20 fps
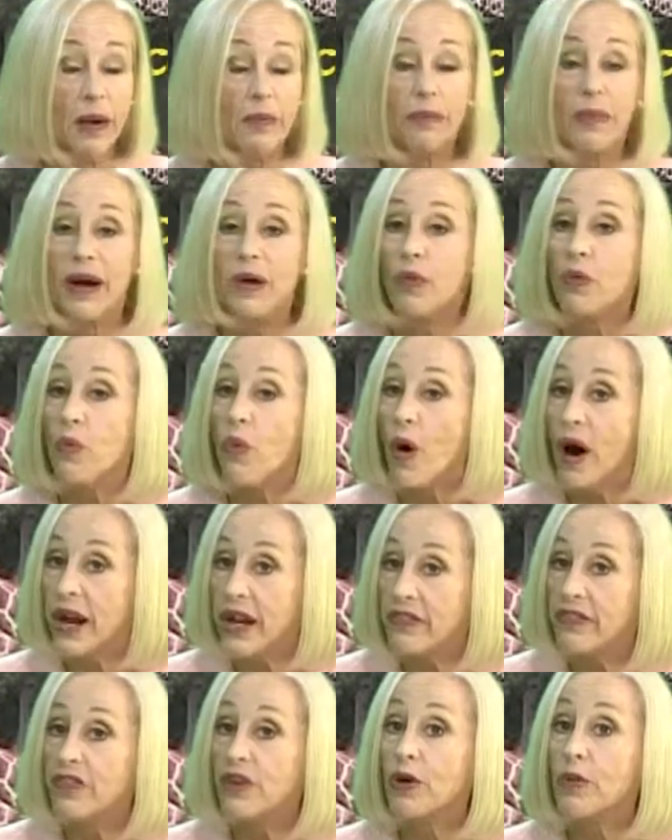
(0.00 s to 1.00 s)
but what
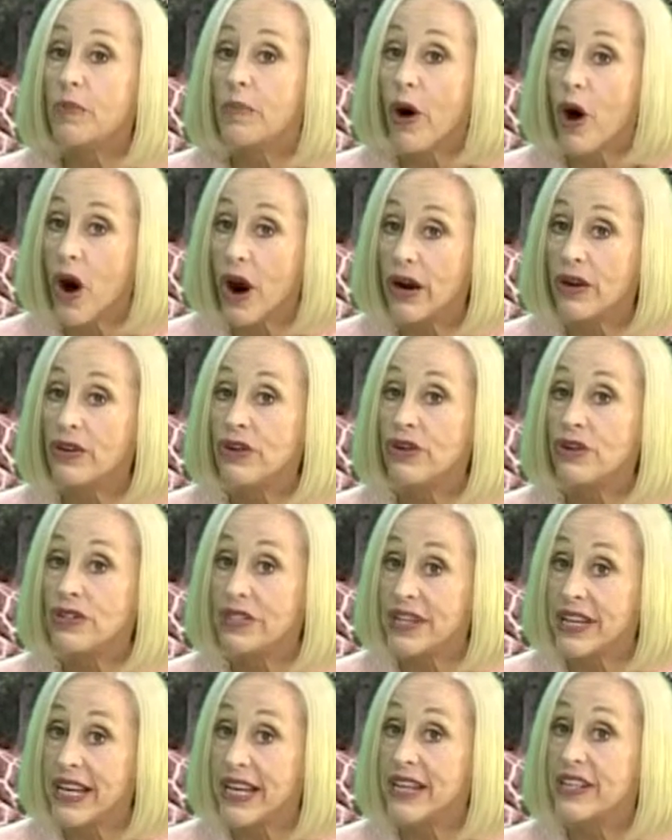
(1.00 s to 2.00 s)
if your partner's
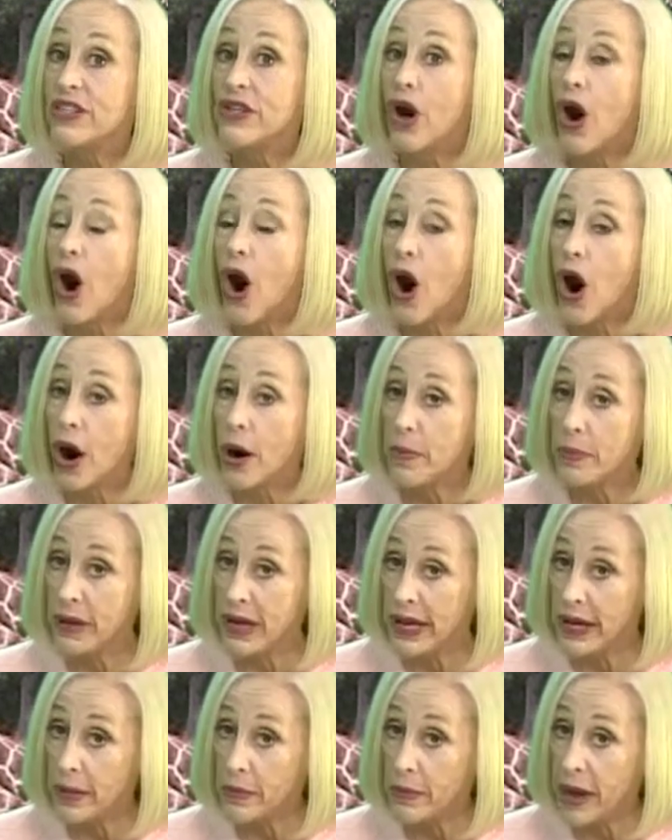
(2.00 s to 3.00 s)
needs are
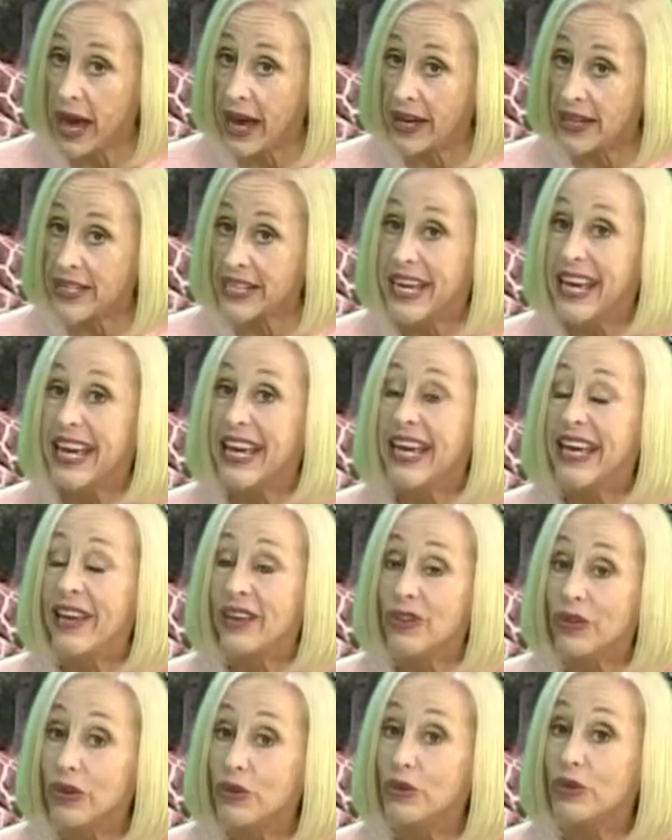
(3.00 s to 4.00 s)
being met
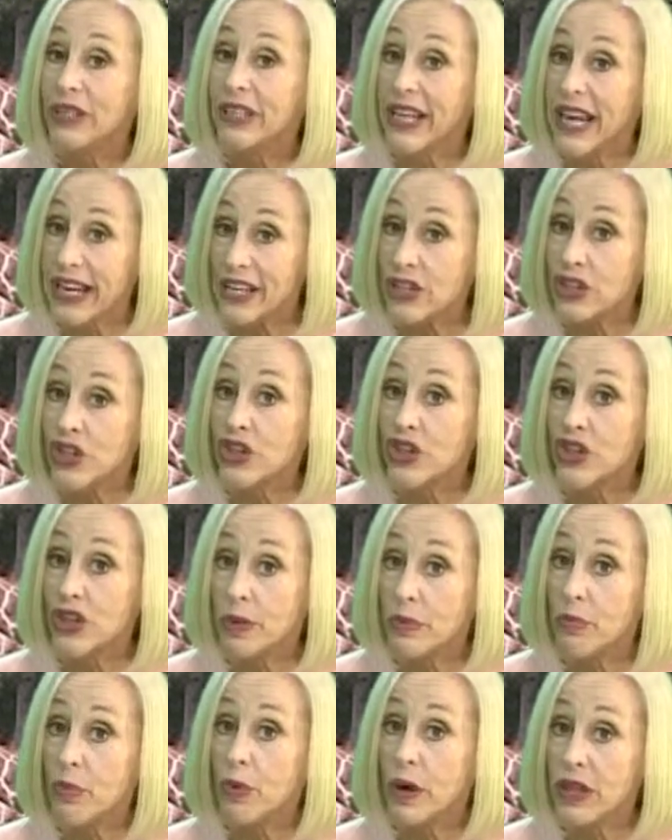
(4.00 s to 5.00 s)
in the relationship
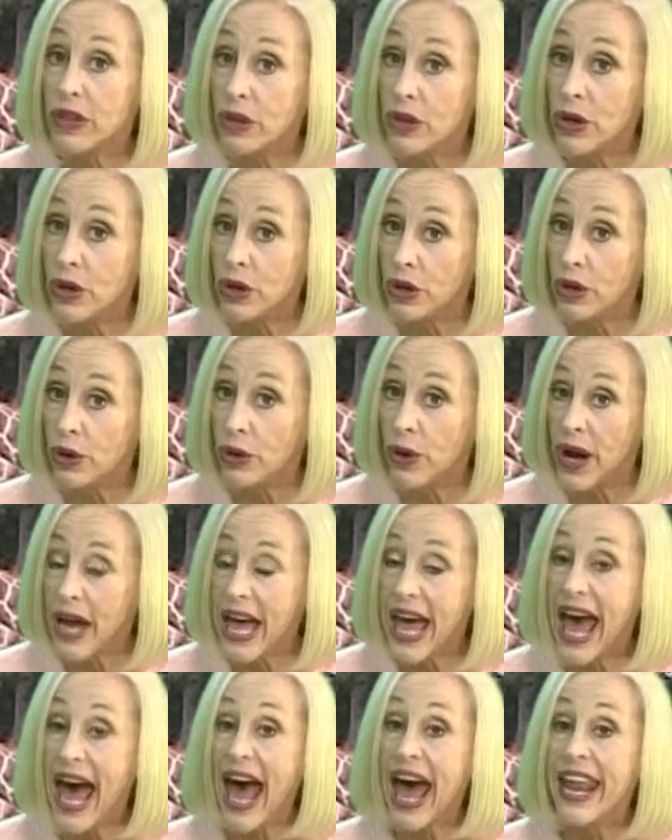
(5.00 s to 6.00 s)
with you?
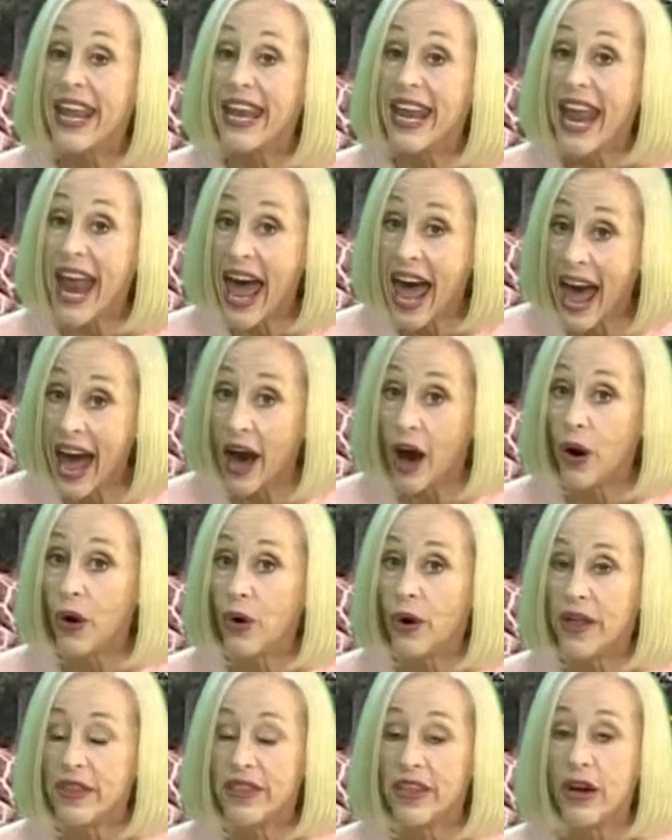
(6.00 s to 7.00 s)
And
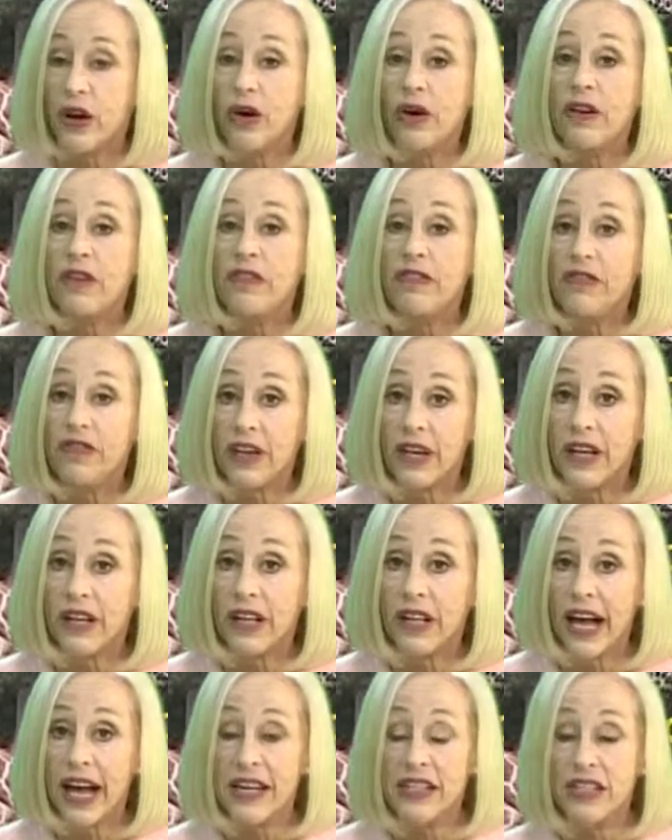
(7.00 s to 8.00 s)
now they're going to
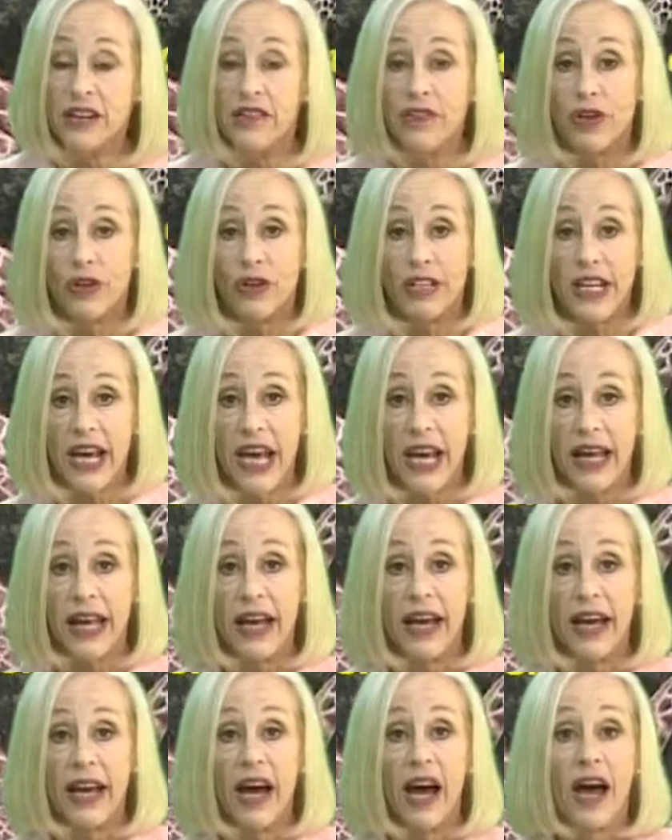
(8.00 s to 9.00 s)
feel as if you're
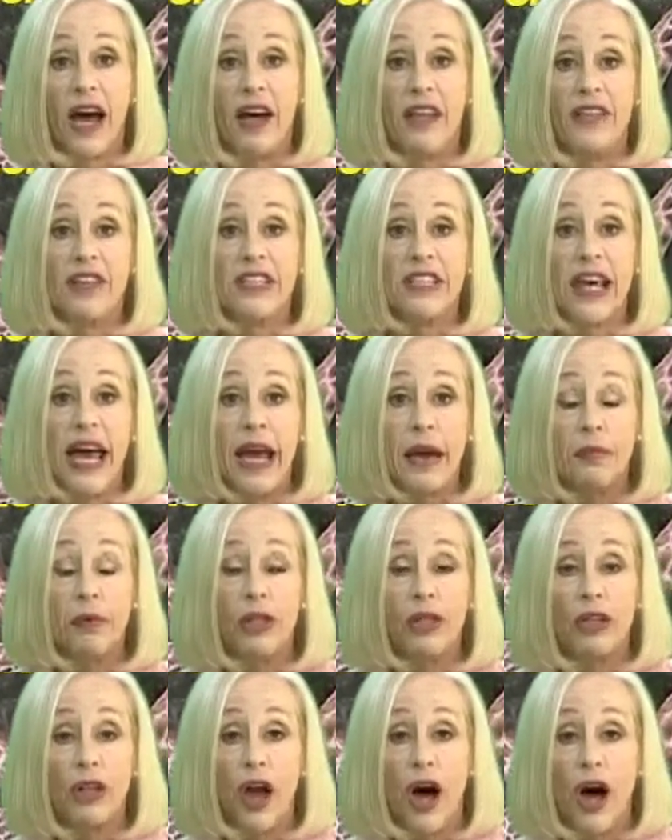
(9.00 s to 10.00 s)
taking the
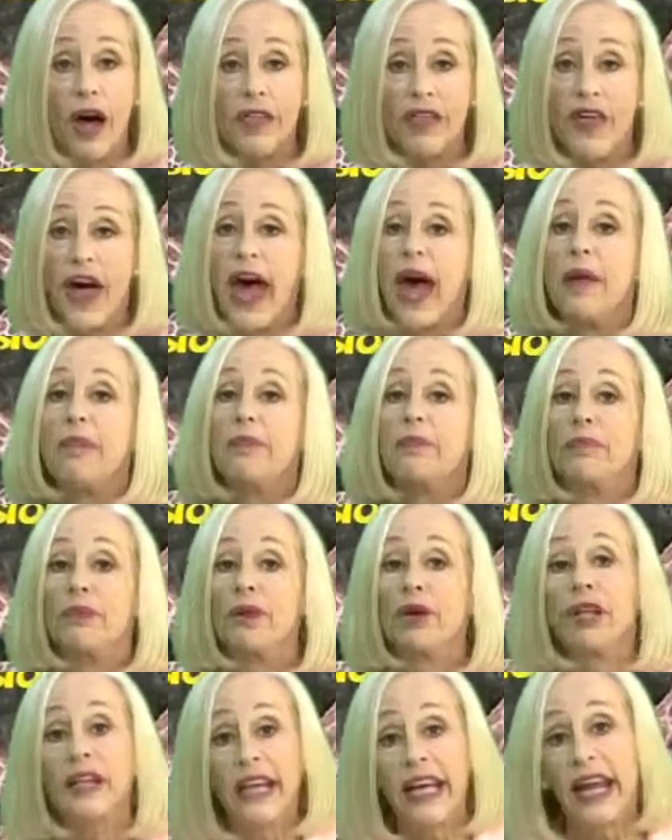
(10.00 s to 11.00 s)
tablecloth and
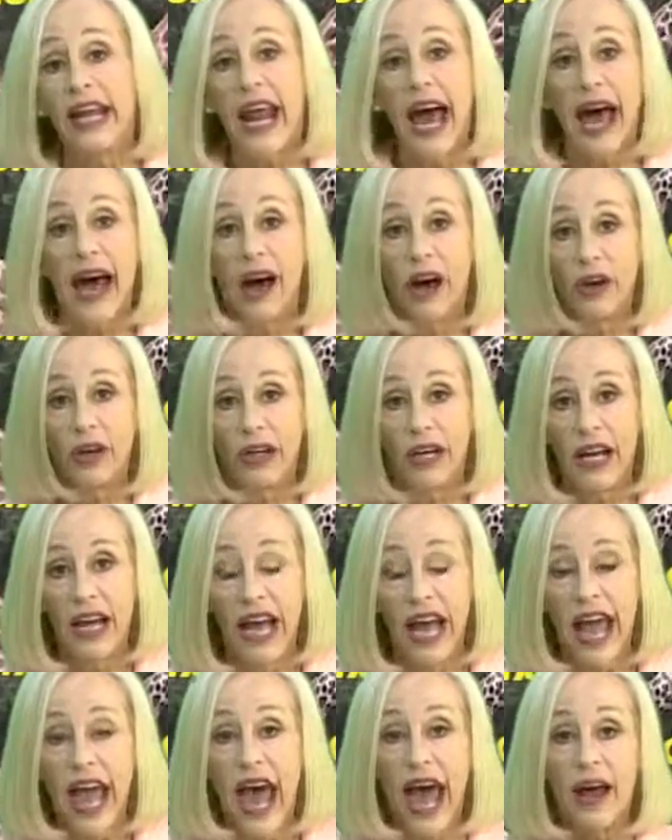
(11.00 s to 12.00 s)
pulling it out,
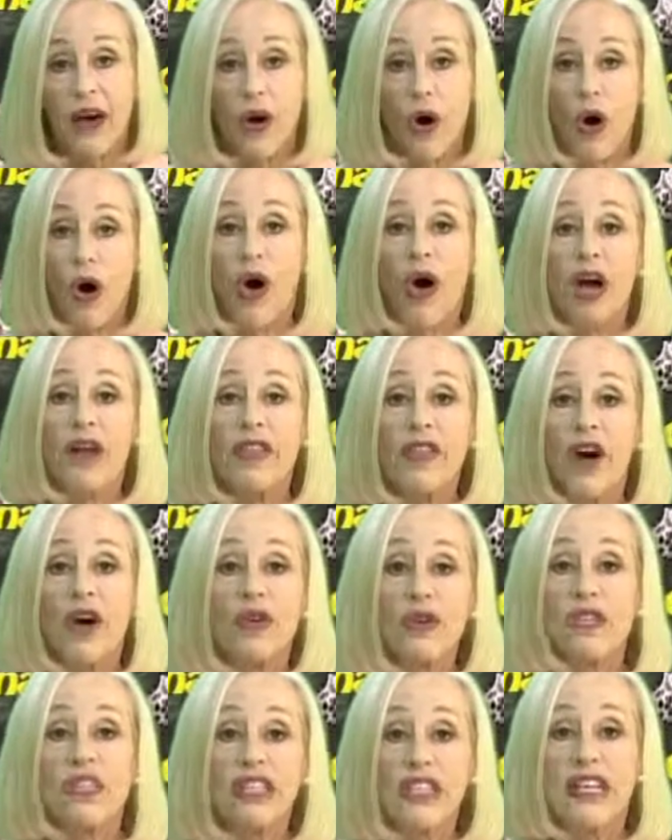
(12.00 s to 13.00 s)
and all
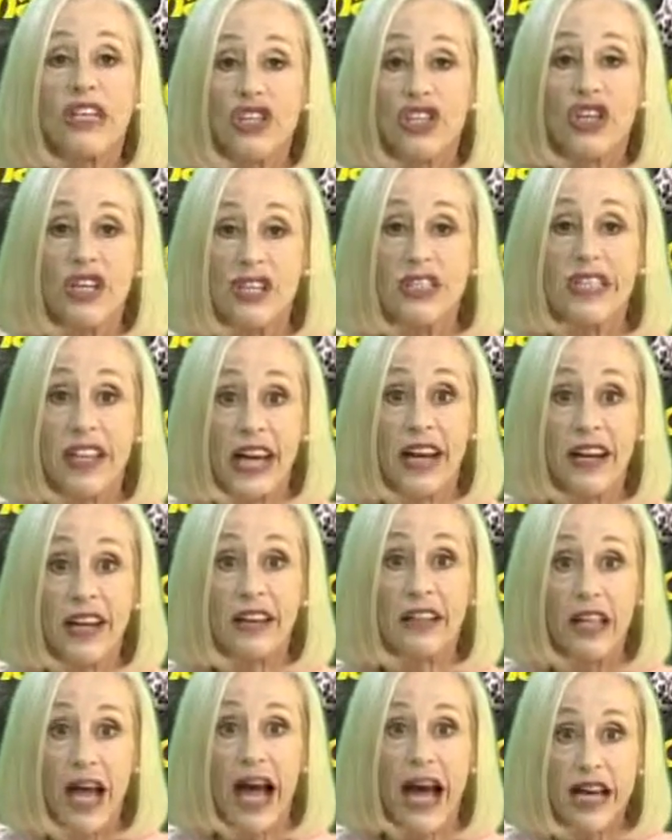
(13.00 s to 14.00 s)
those dishes and
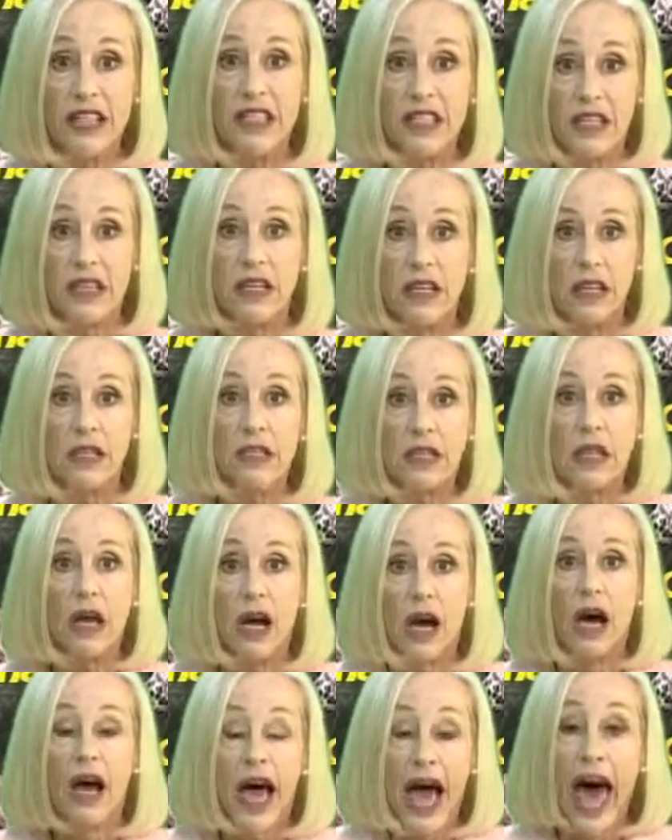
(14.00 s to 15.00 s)
glasses
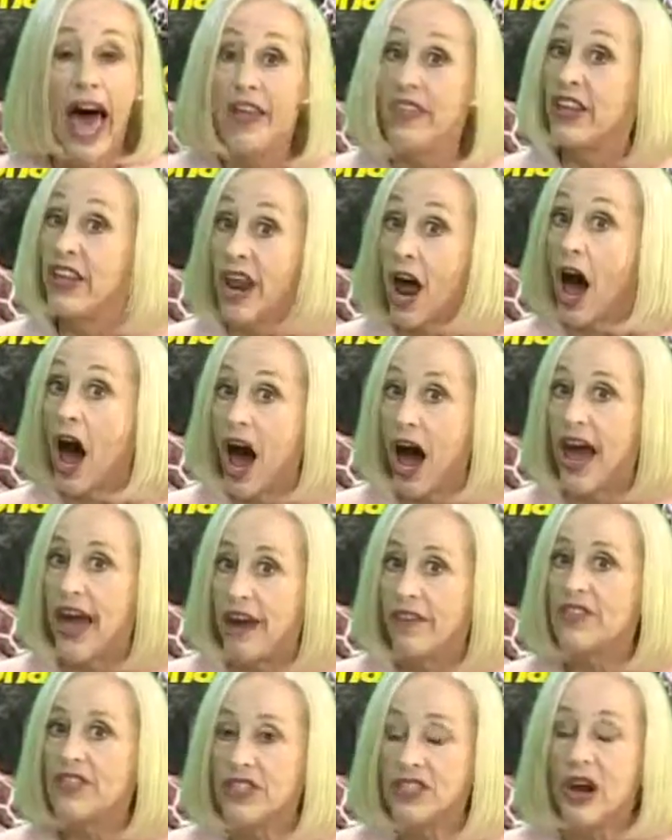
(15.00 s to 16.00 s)
and the
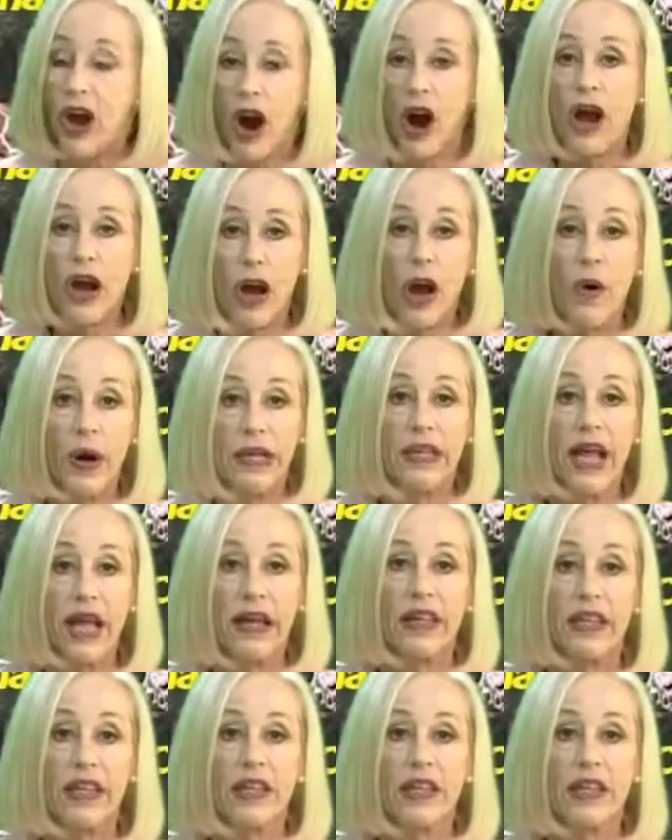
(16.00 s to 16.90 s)
knives are going like